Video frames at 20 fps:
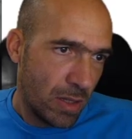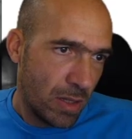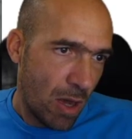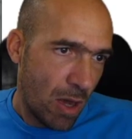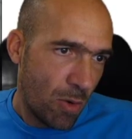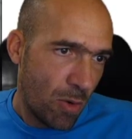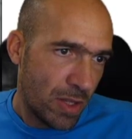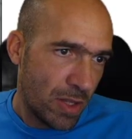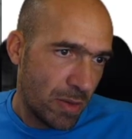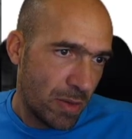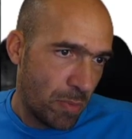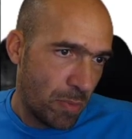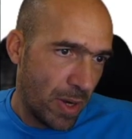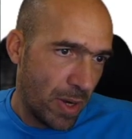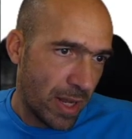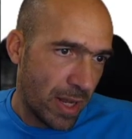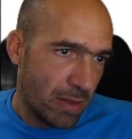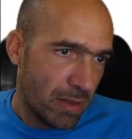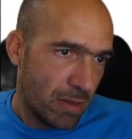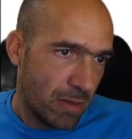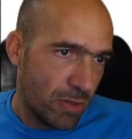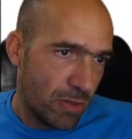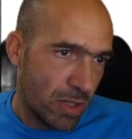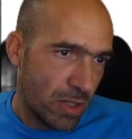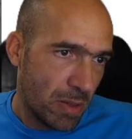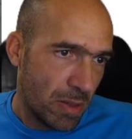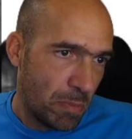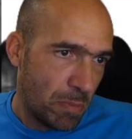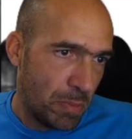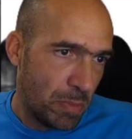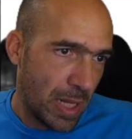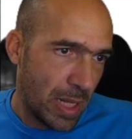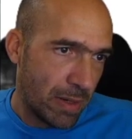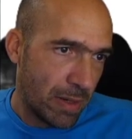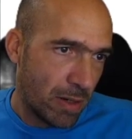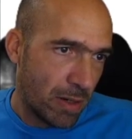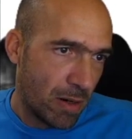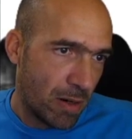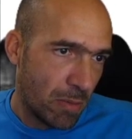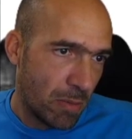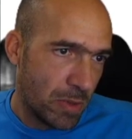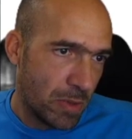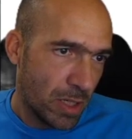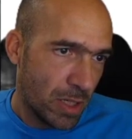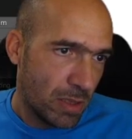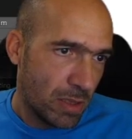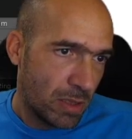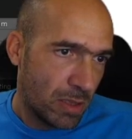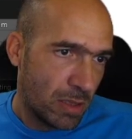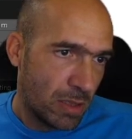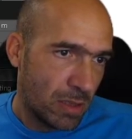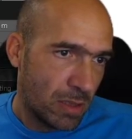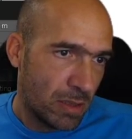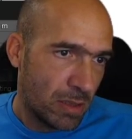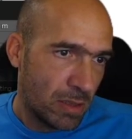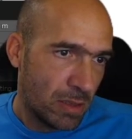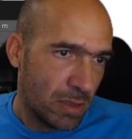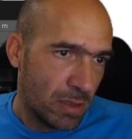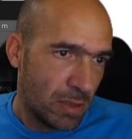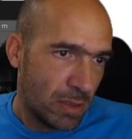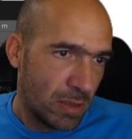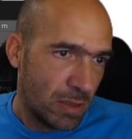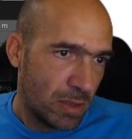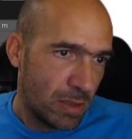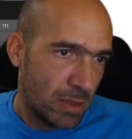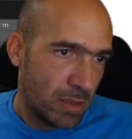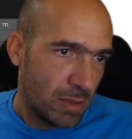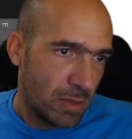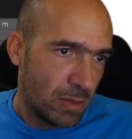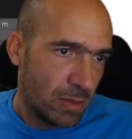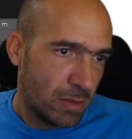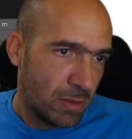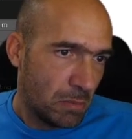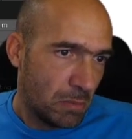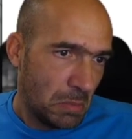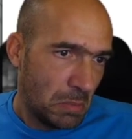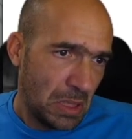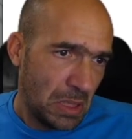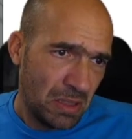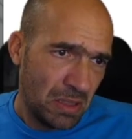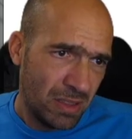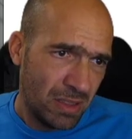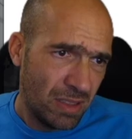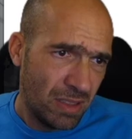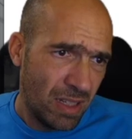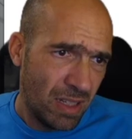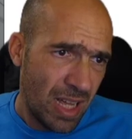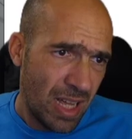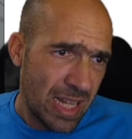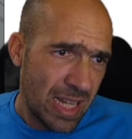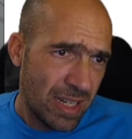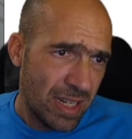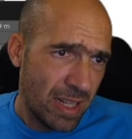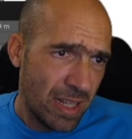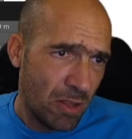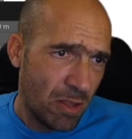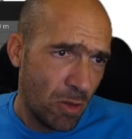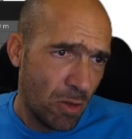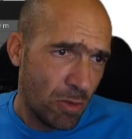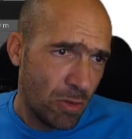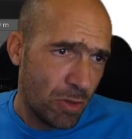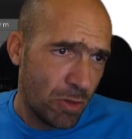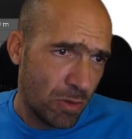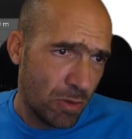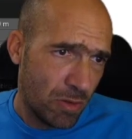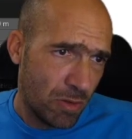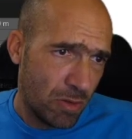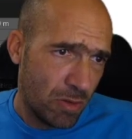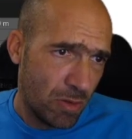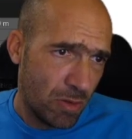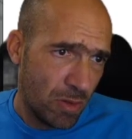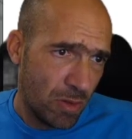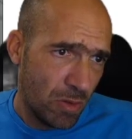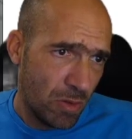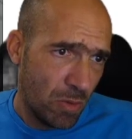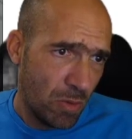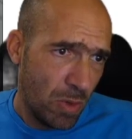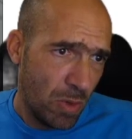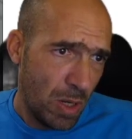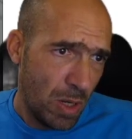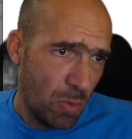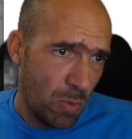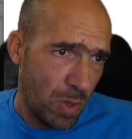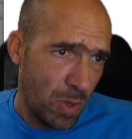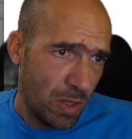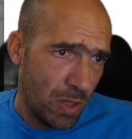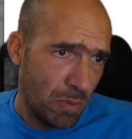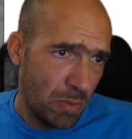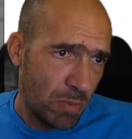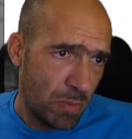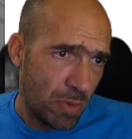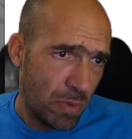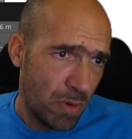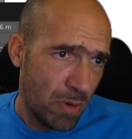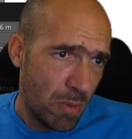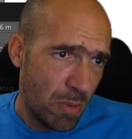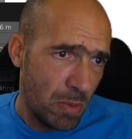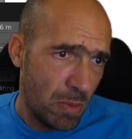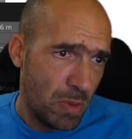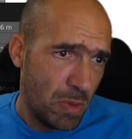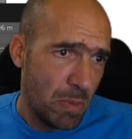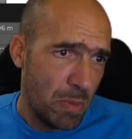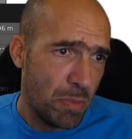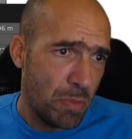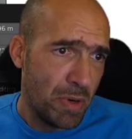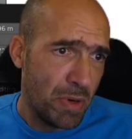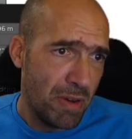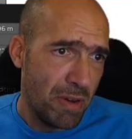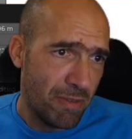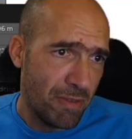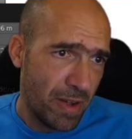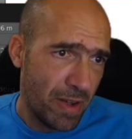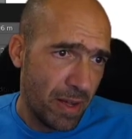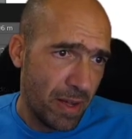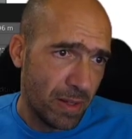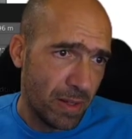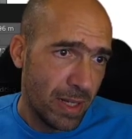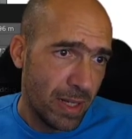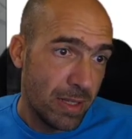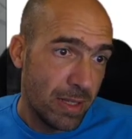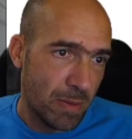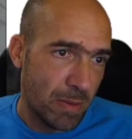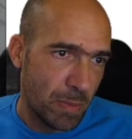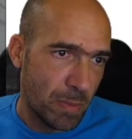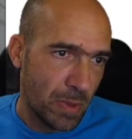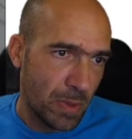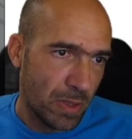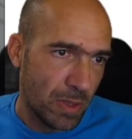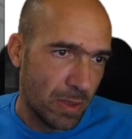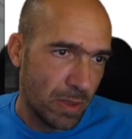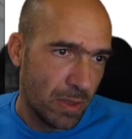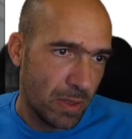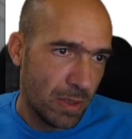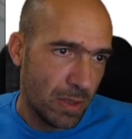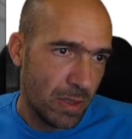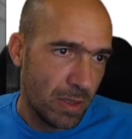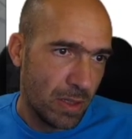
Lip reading: Now it's a plane, just a planar object. But as I told you, we will probably prevail at some point.